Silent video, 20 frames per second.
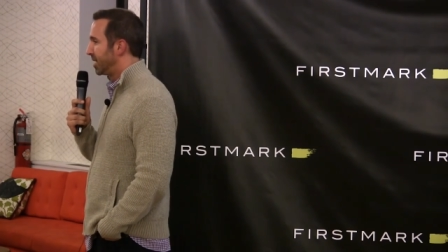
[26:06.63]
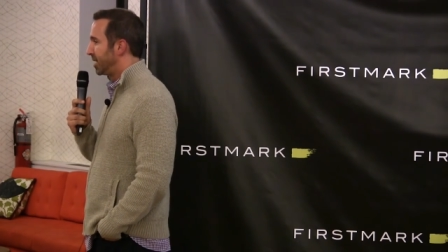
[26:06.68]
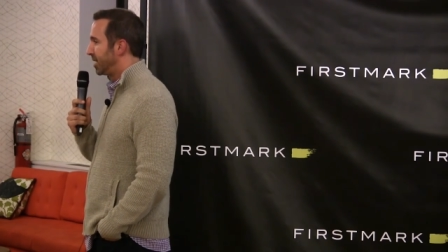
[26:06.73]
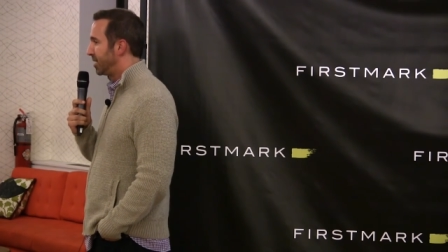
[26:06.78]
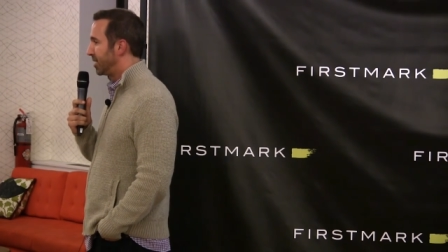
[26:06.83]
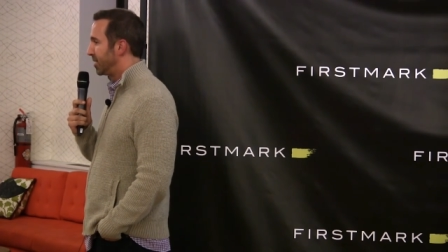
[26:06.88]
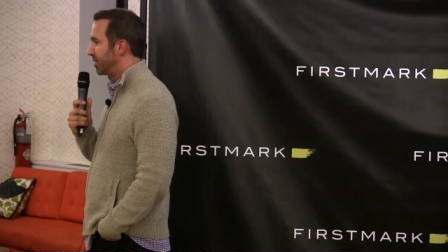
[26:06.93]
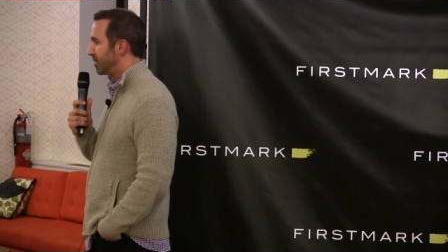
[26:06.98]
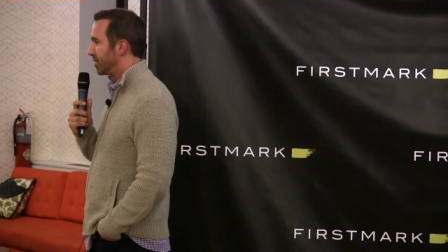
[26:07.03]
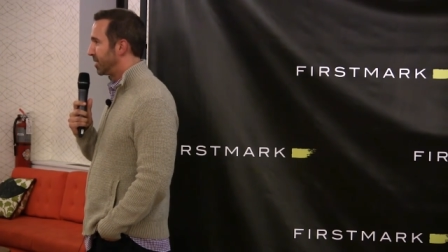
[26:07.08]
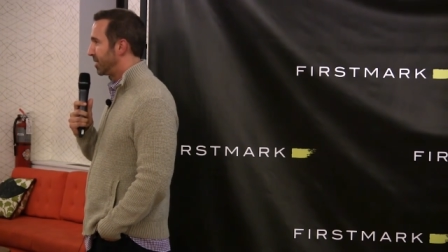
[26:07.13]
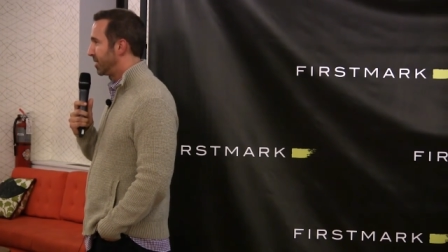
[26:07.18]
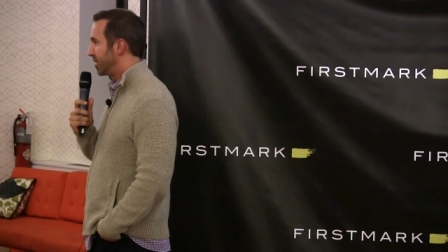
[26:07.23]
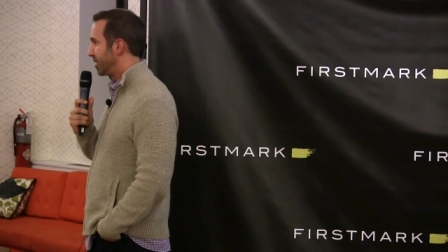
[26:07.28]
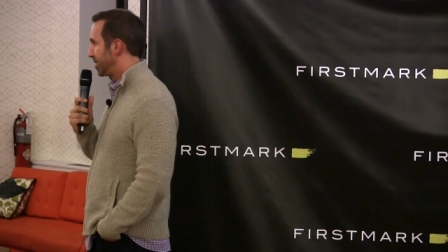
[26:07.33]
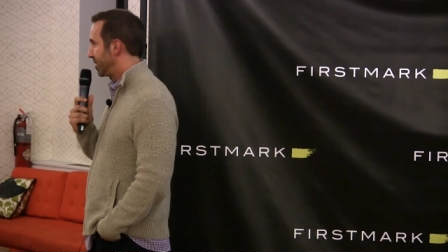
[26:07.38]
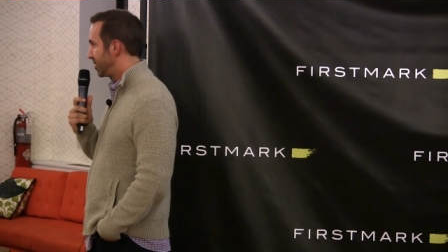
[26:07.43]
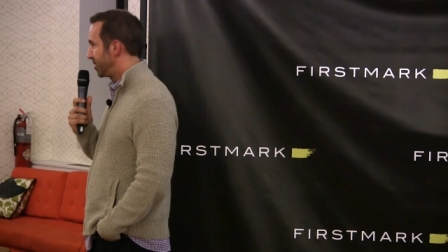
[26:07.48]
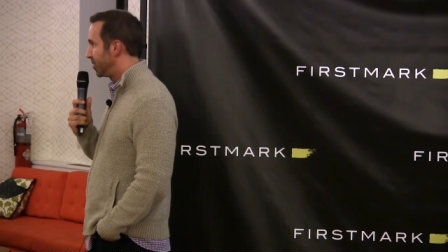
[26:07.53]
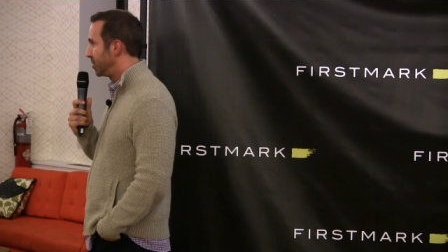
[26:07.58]
you know,
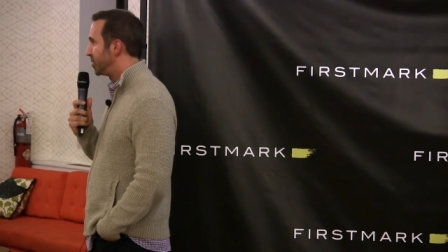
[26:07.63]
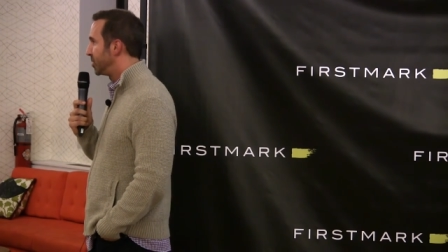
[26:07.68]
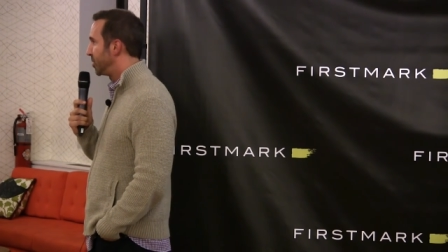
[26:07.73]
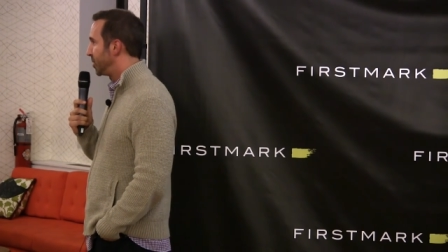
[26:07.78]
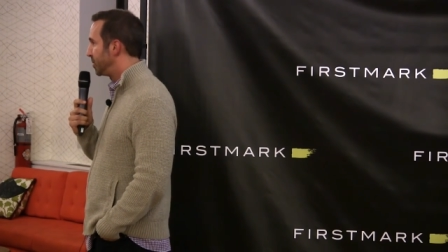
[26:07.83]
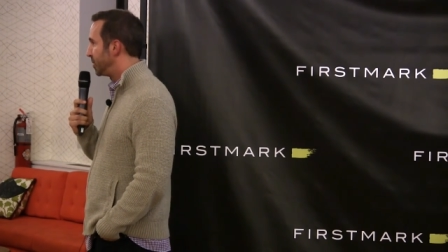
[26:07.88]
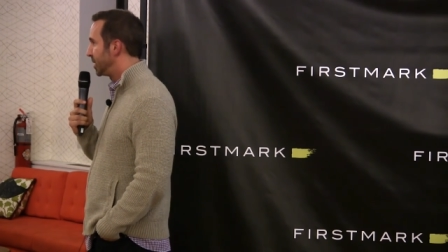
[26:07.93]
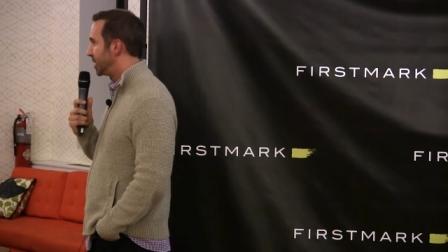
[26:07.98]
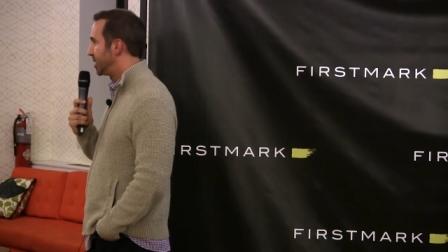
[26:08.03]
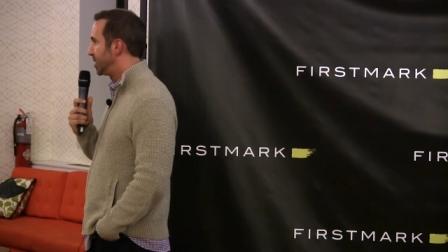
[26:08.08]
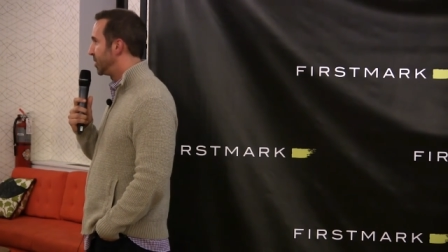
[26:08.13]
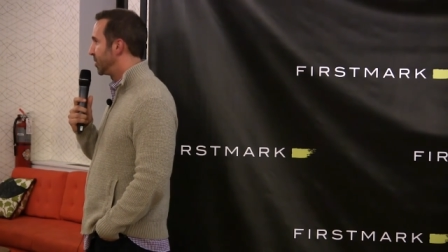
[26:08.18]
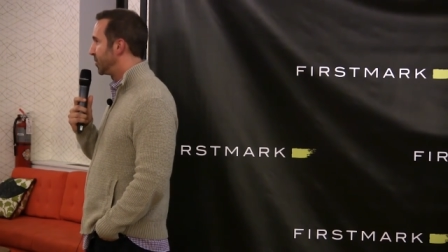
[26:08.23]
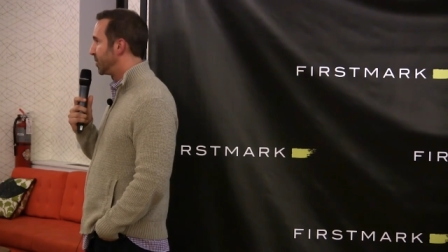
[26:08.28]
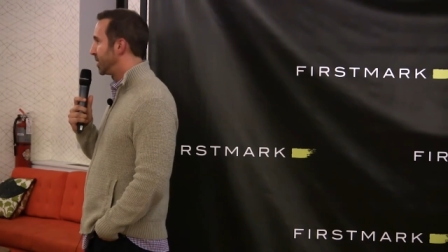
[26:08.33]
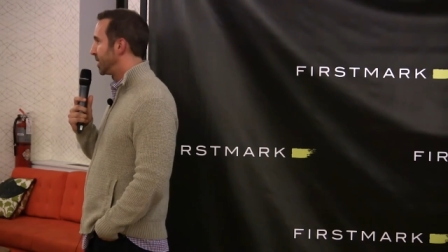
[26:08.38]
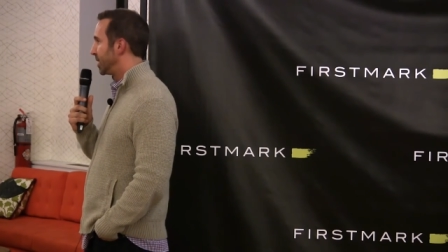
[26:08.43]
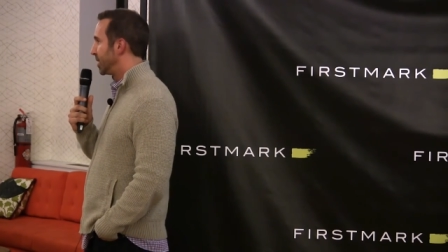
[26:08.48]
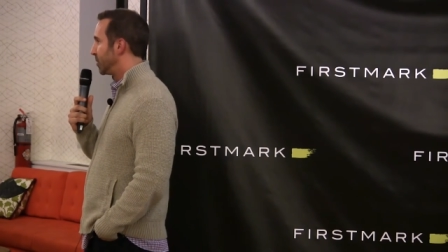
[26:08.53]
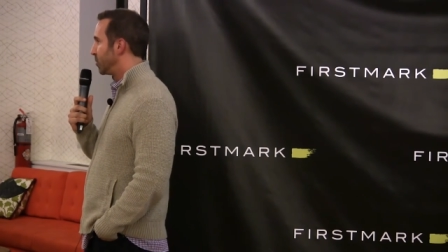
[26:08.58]
uh, YouTube is
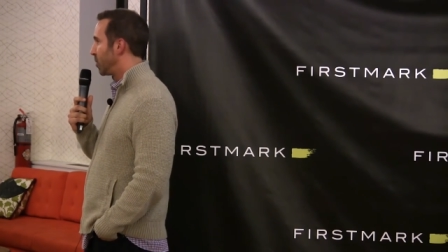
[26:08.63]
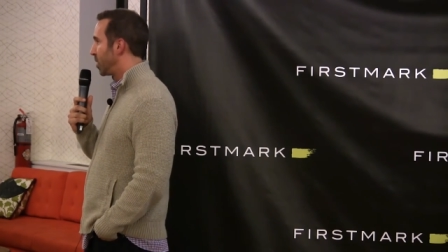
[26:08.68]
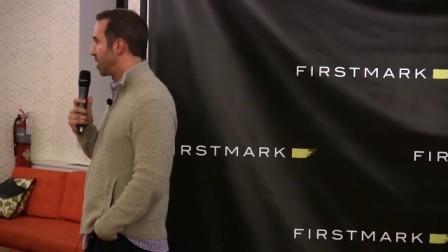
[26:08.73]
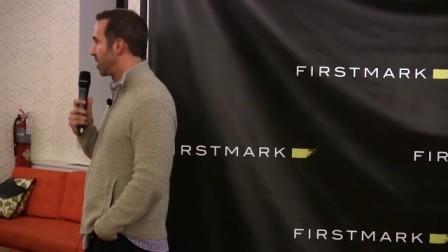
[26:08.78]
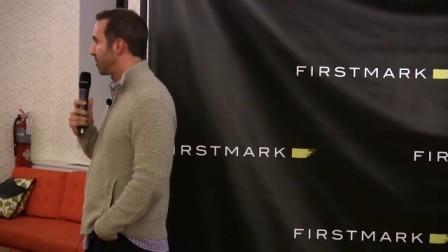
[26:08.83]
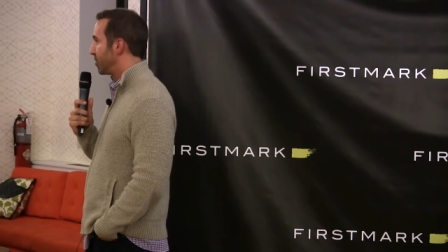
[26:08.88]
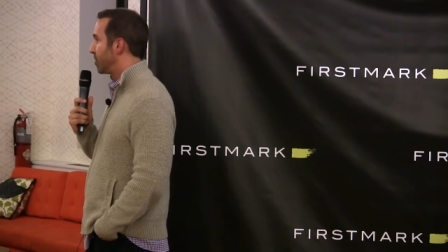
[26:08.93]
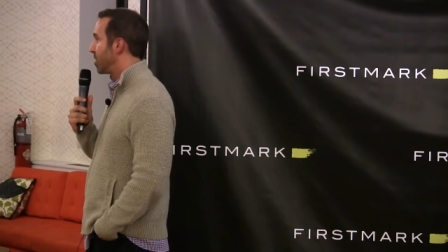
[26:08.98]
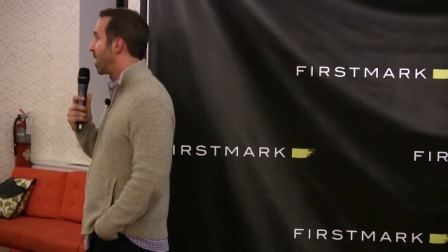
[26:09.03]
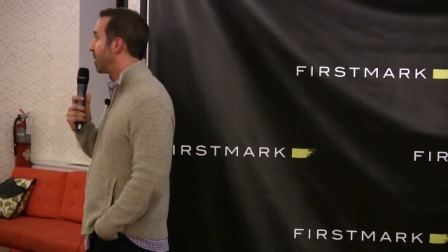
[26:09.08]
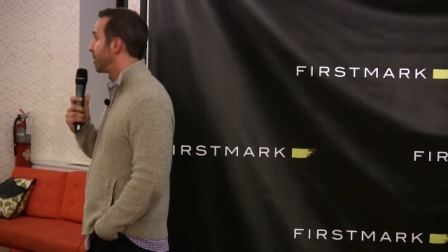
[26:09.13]
doing and what other